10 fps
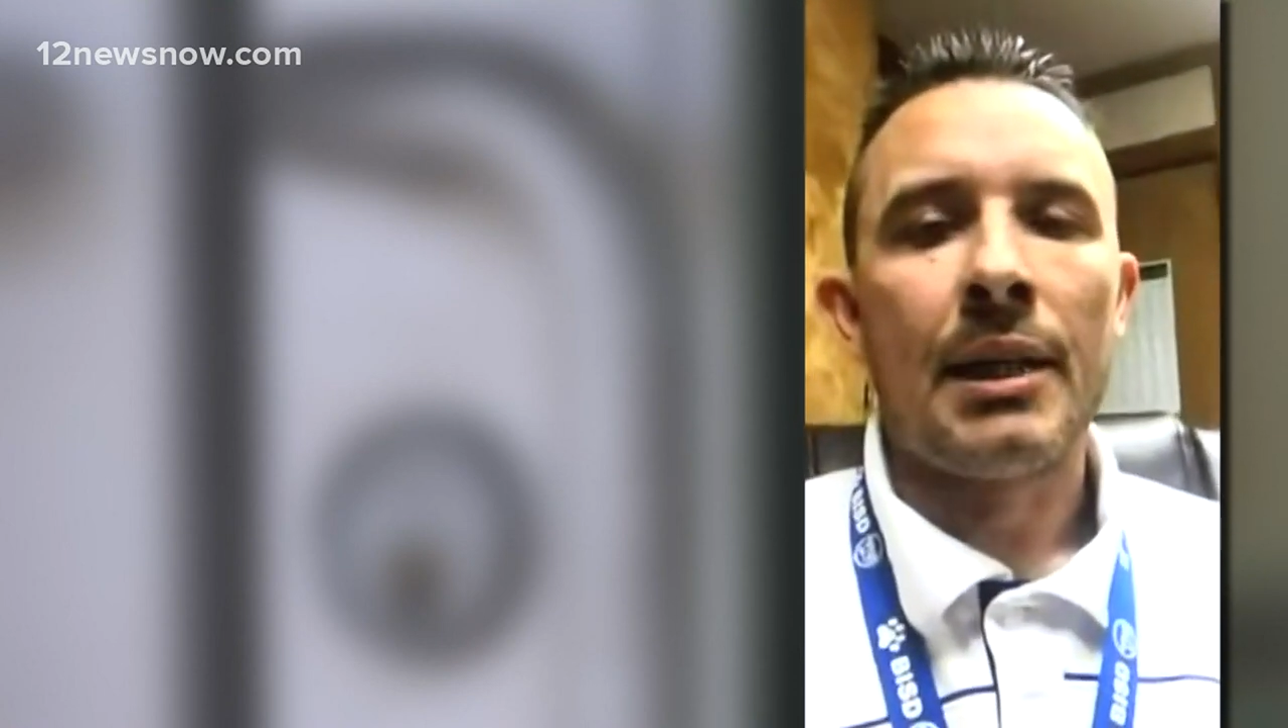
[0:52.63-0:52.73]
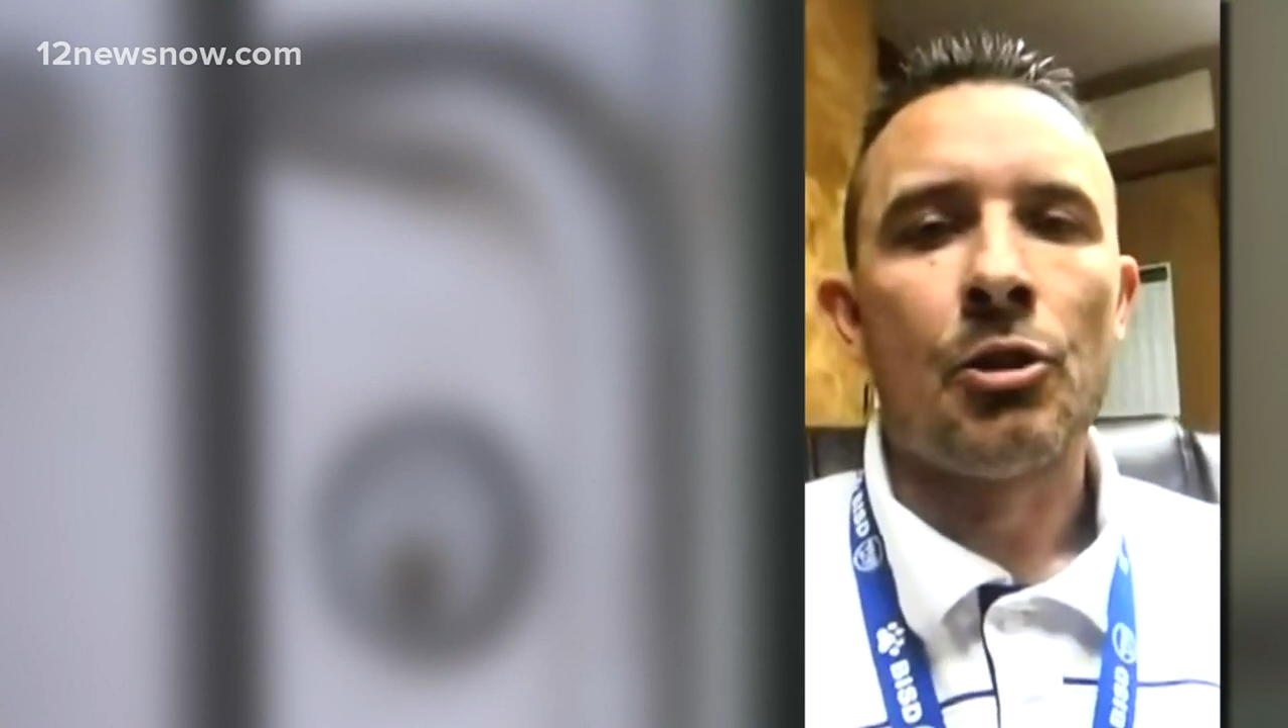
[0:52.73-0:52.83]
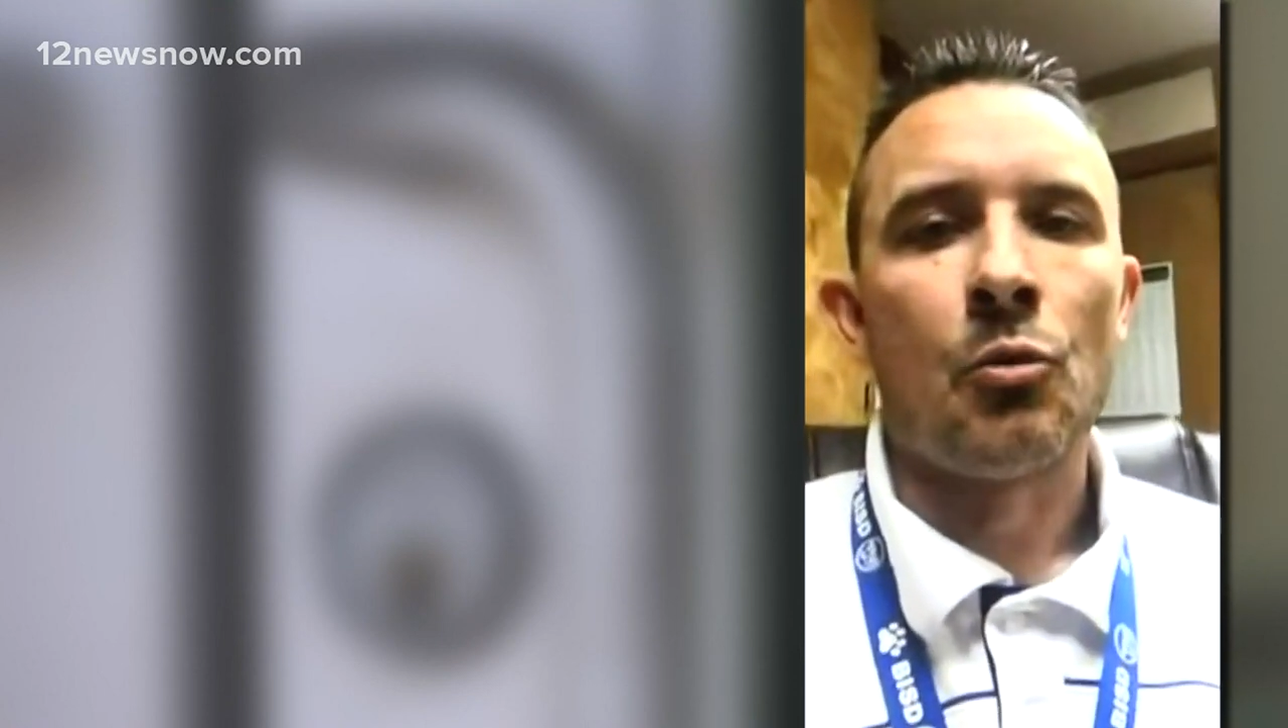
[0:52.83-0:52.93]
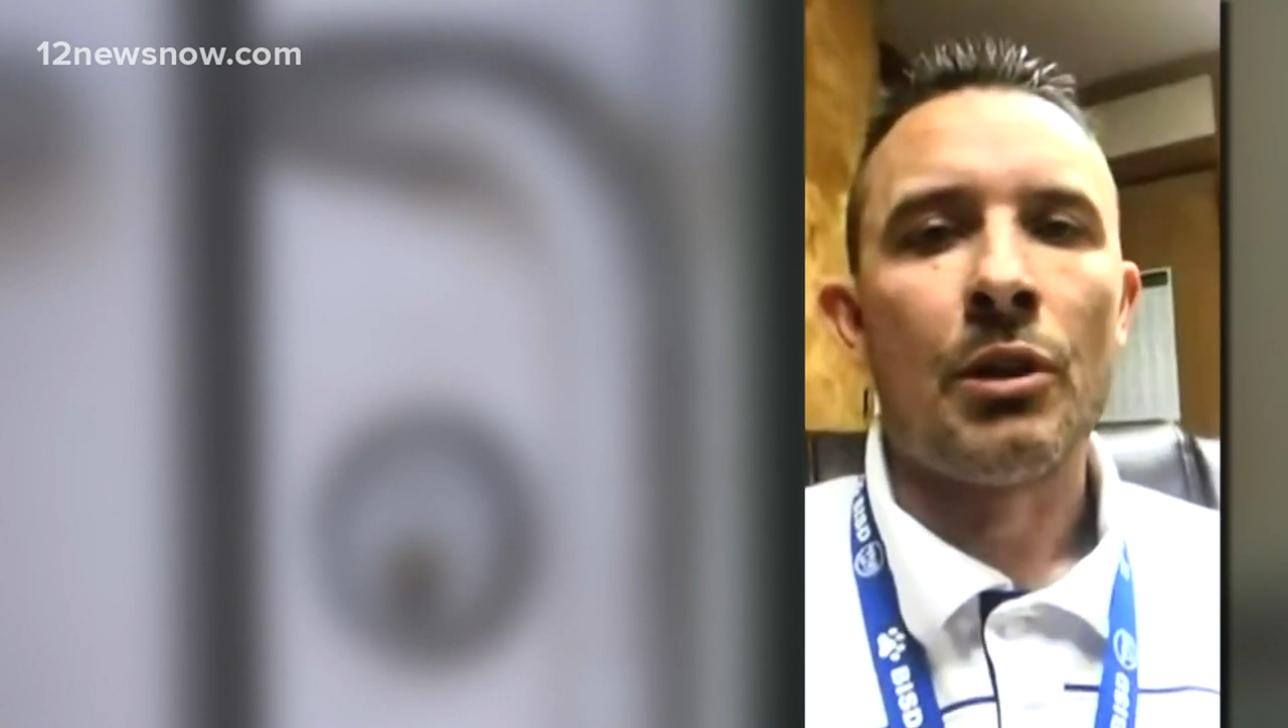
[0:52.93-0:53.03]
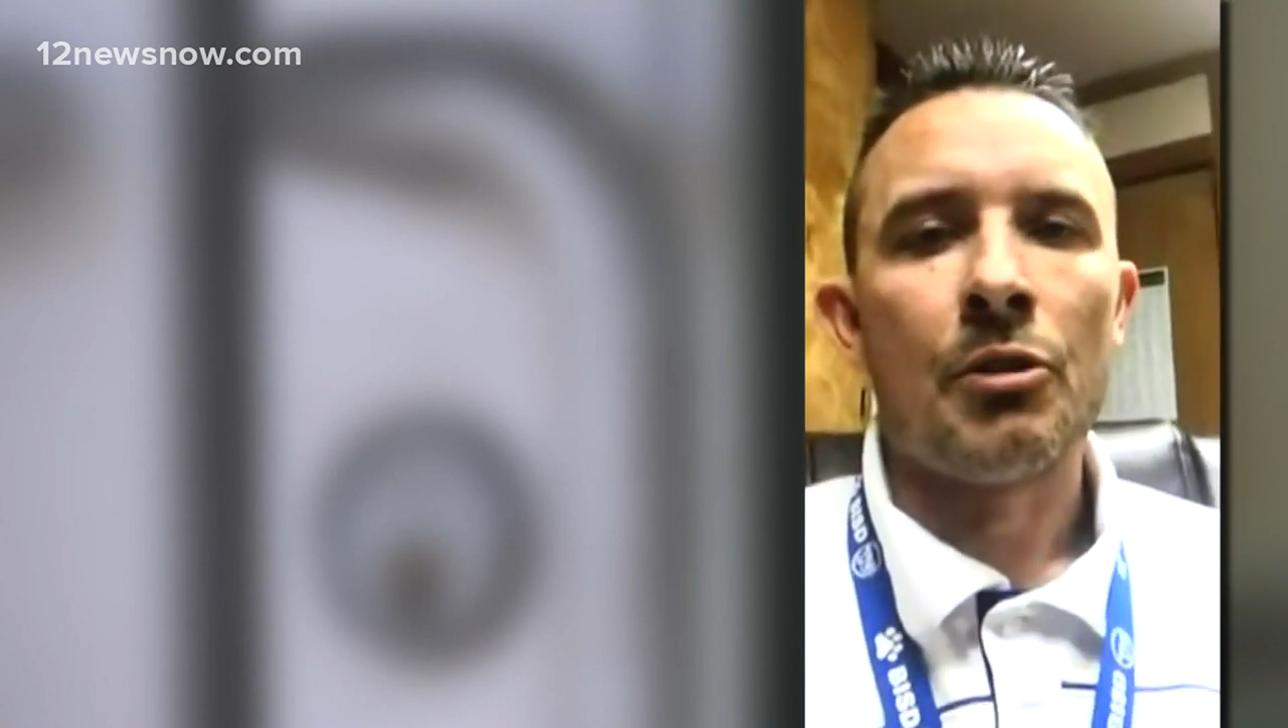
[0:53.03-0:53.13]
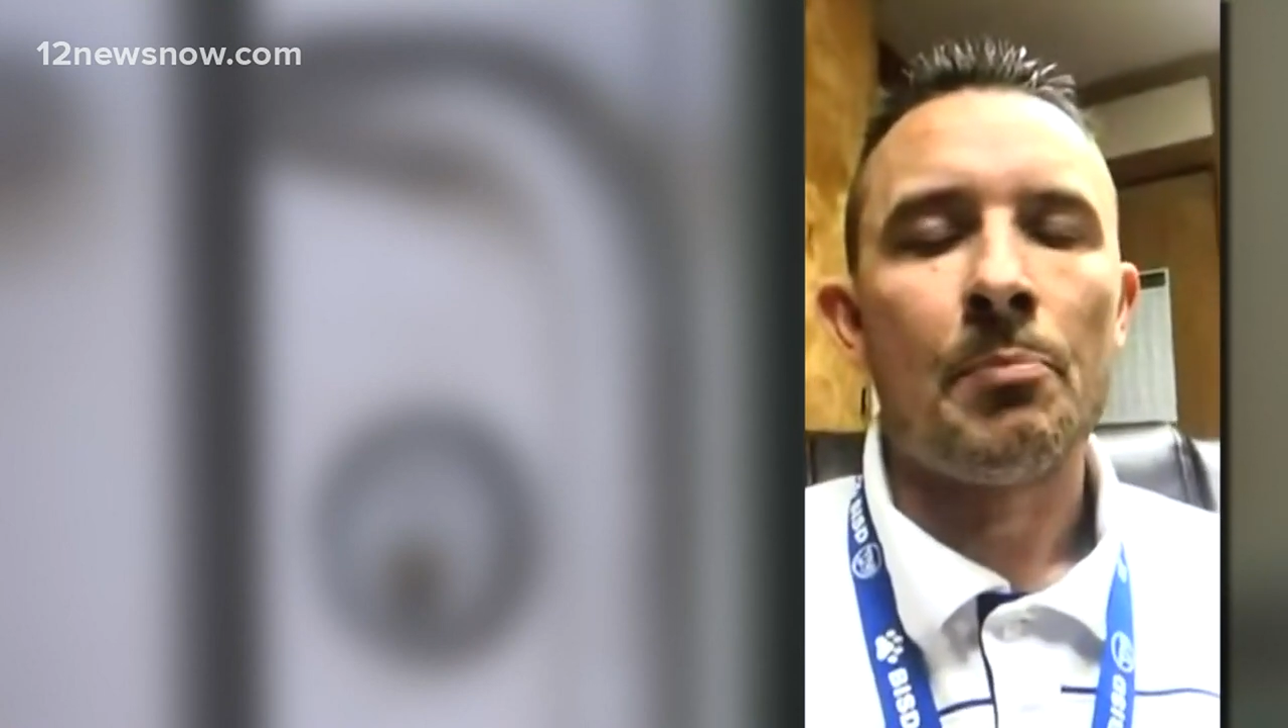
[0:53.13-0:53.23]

drills